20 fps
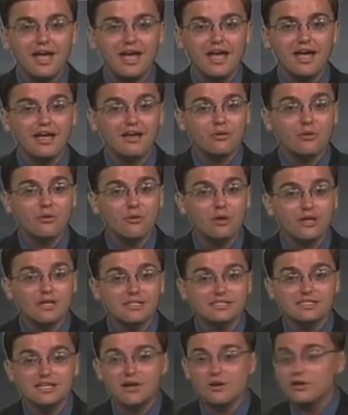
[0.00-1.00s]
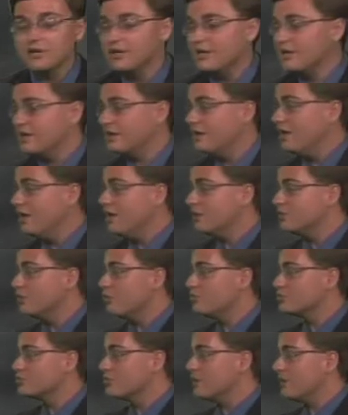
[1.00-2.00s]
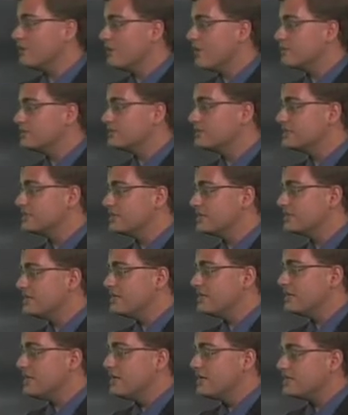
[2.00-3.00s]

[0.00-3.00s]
And going into Saturday night, lows right around 60.